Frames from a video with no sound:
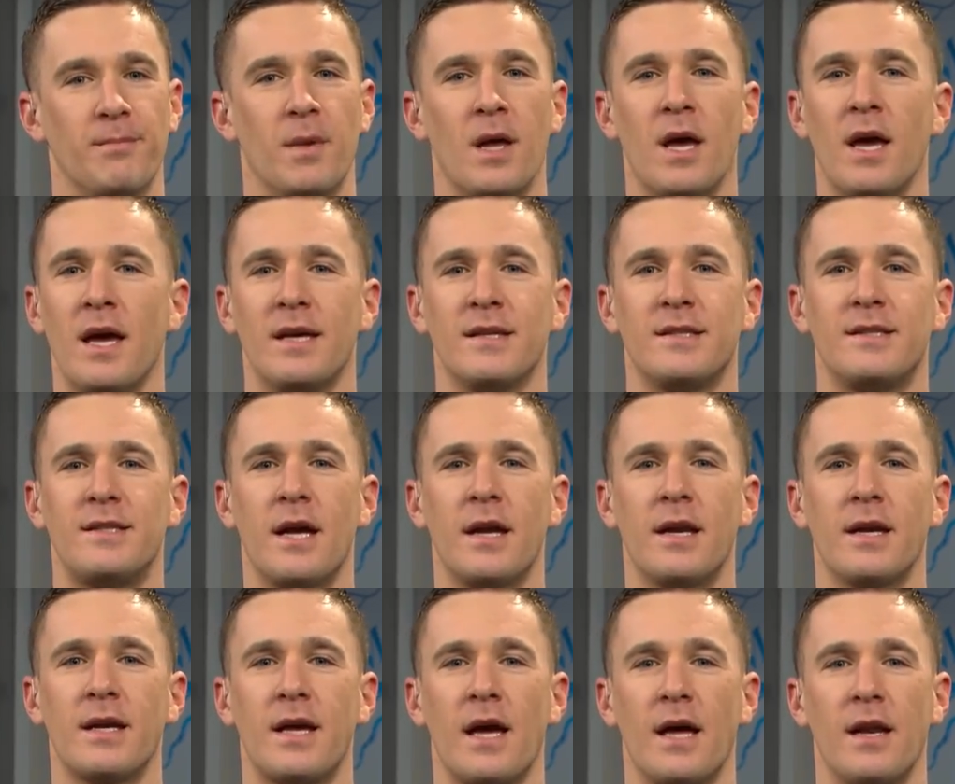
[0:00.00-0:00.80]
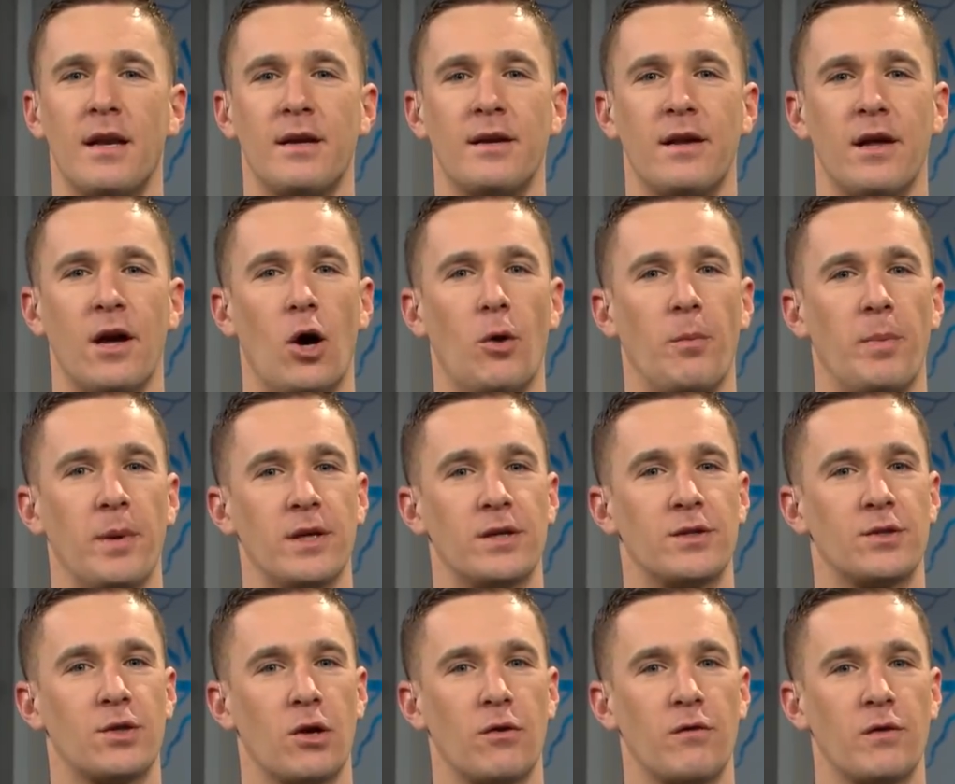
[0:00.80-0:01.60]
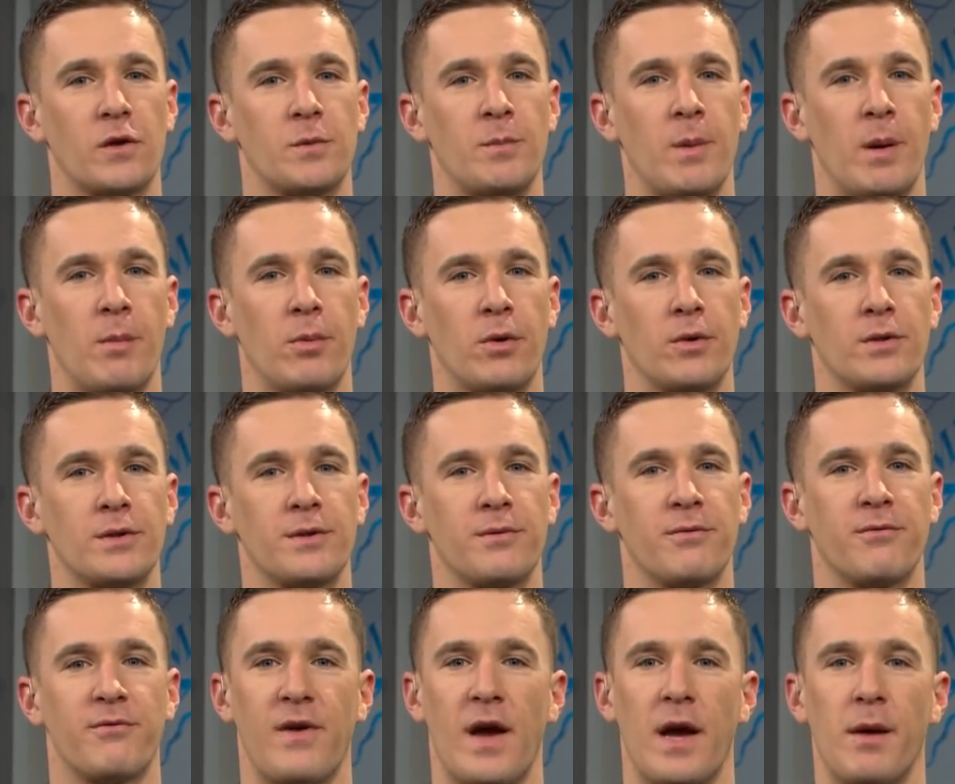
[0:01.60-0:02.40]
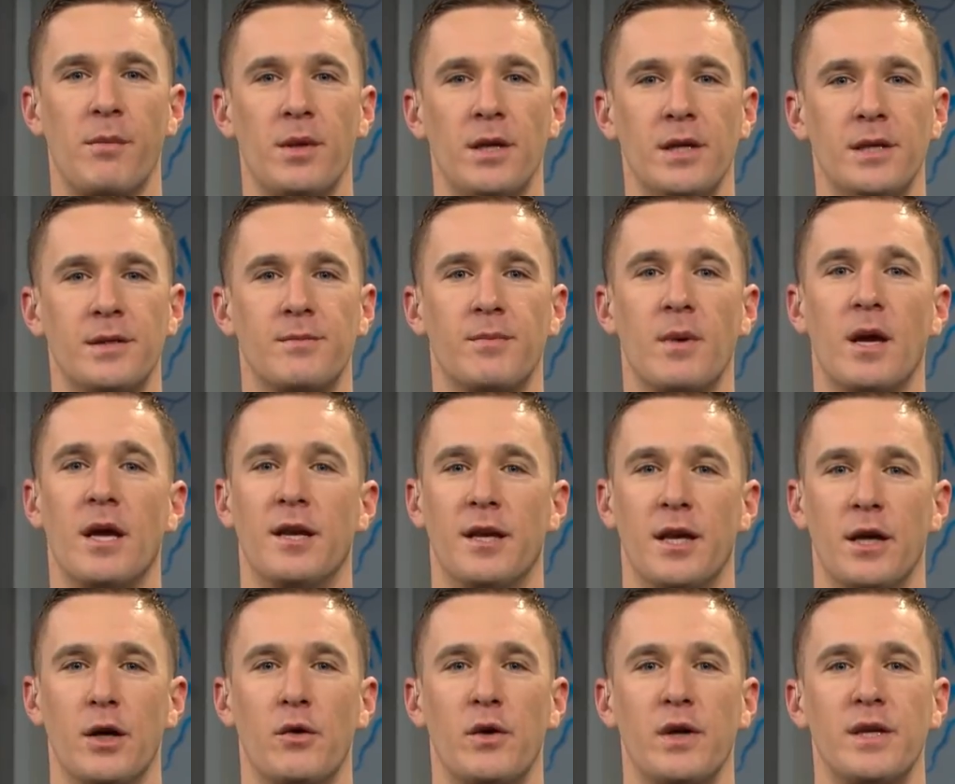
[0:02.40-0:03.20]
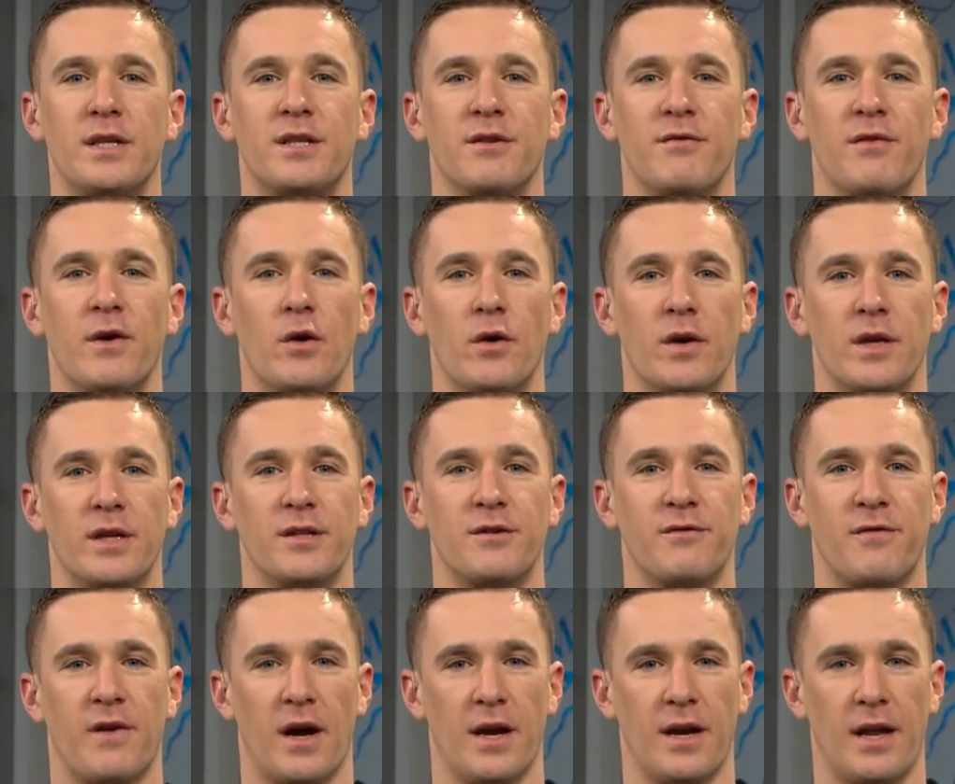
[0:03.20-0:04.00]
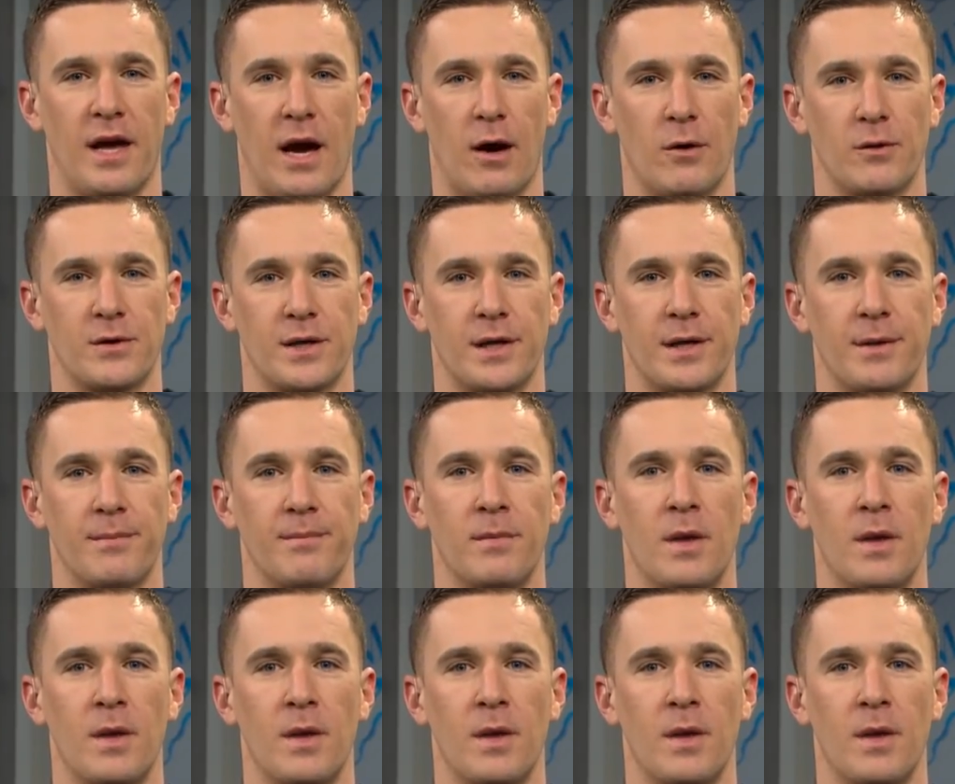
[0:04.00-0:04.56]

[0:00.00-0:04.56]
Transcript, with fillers: is dedicated to helping service members, families, and DoD civilians find housing.